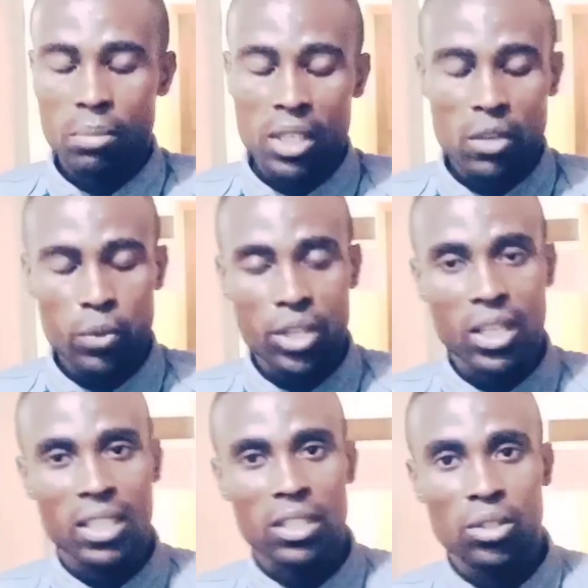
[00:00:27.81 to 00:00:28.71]
especially when you
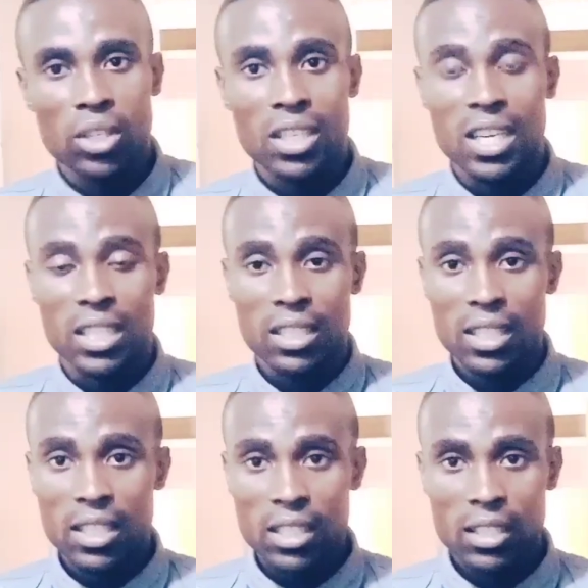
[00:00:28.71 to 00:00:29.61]
get into the
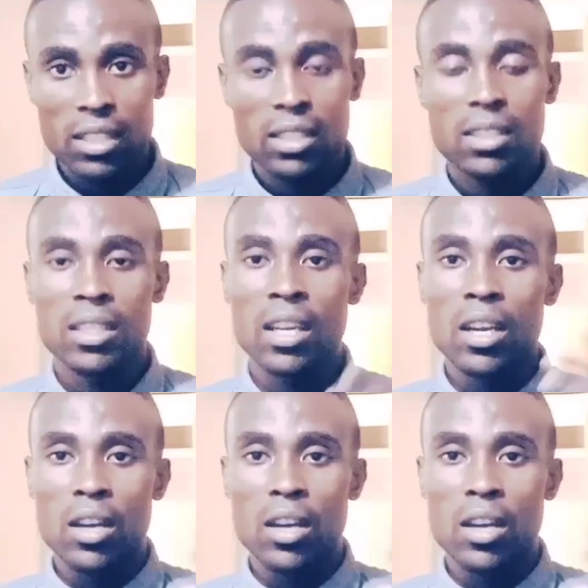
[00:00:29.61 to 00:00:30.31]
19s,